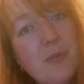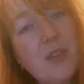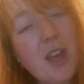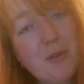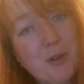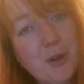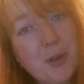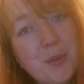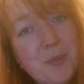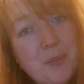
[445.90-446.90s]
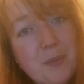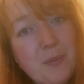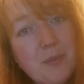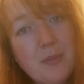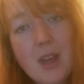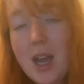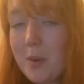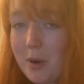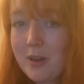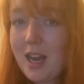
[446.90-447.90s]
therefore I
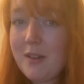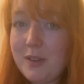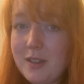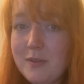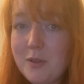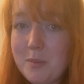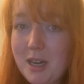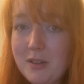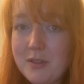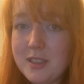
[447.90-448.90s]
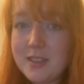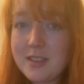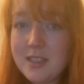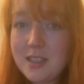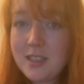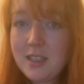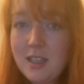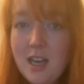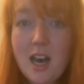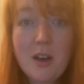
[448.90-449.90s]
won't have it for breakfast.
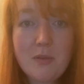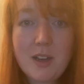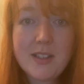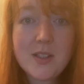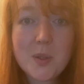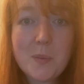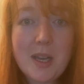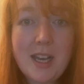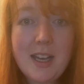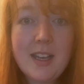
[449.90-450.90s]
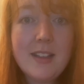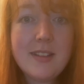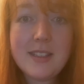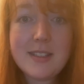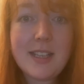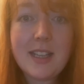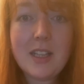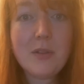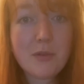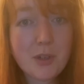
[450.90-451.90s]
I'll find somewhere that's
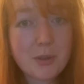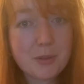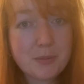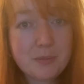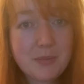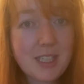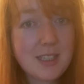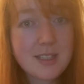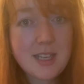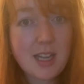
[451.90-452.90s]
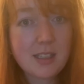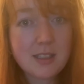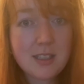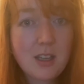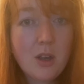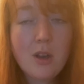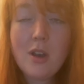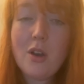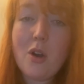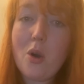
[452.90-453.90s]
selling fruit instead,
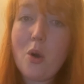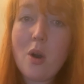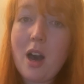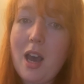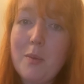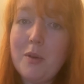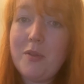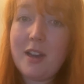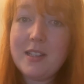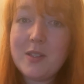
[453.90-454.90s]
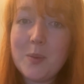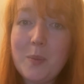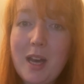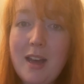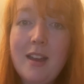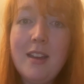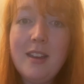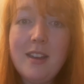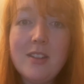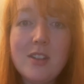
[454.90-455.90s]
or I will find somewhere
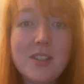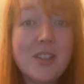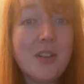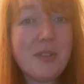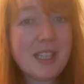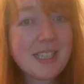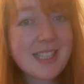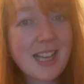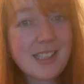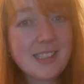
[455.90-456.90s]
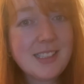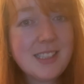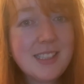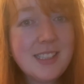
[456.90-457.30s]
that's serving a salad.